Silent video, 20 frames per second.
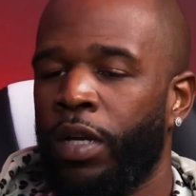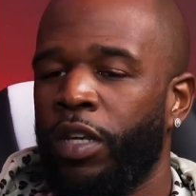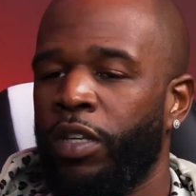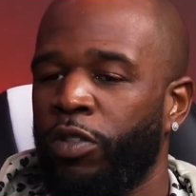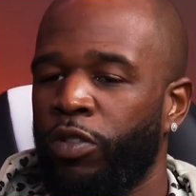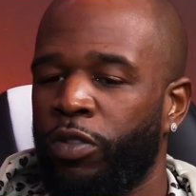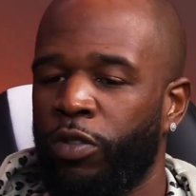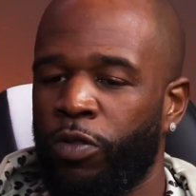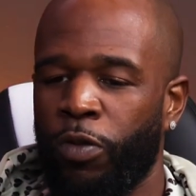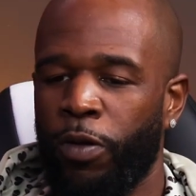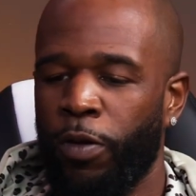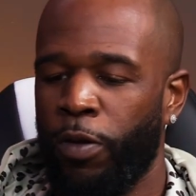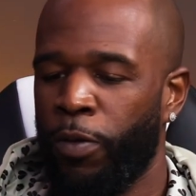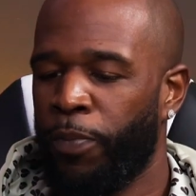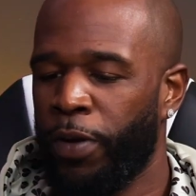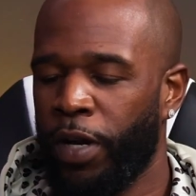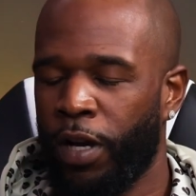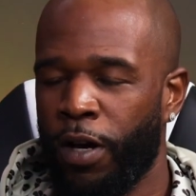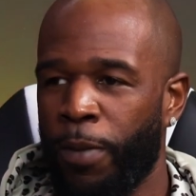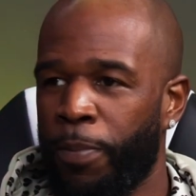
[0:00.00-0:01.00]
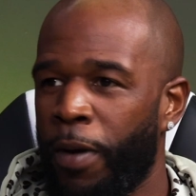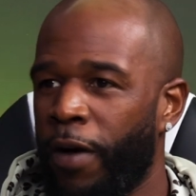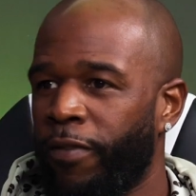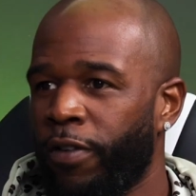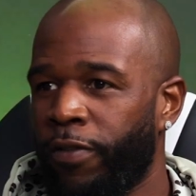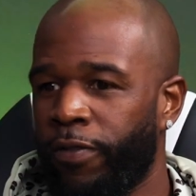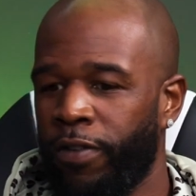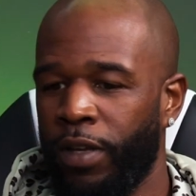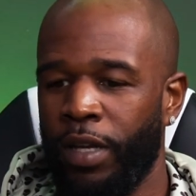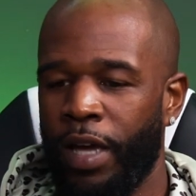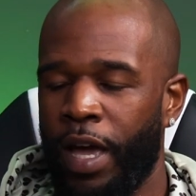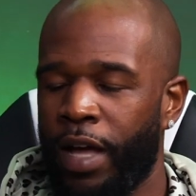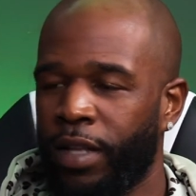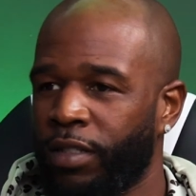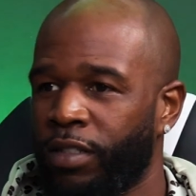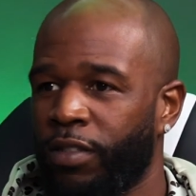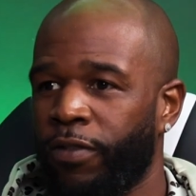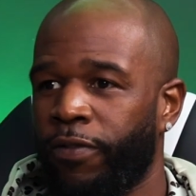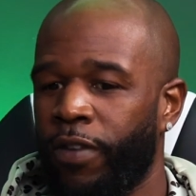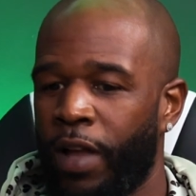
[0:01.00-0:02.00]
You pick her up off her feet, hand
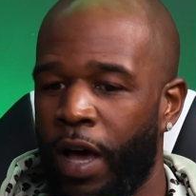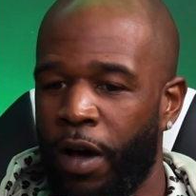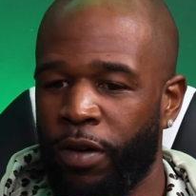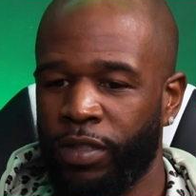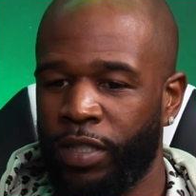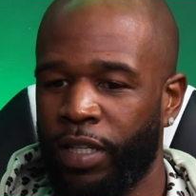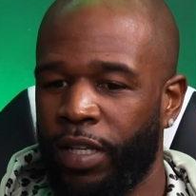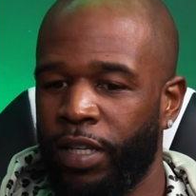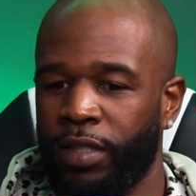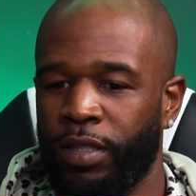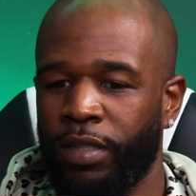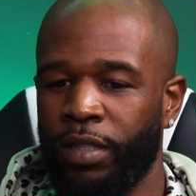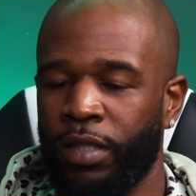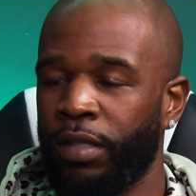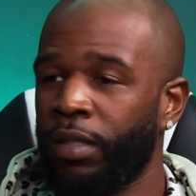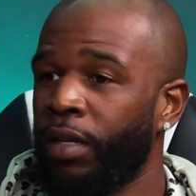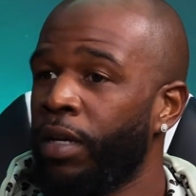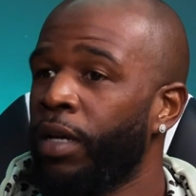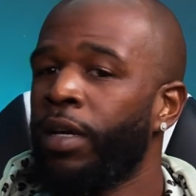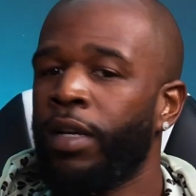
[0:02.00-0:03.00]
her some flowers, kiss her.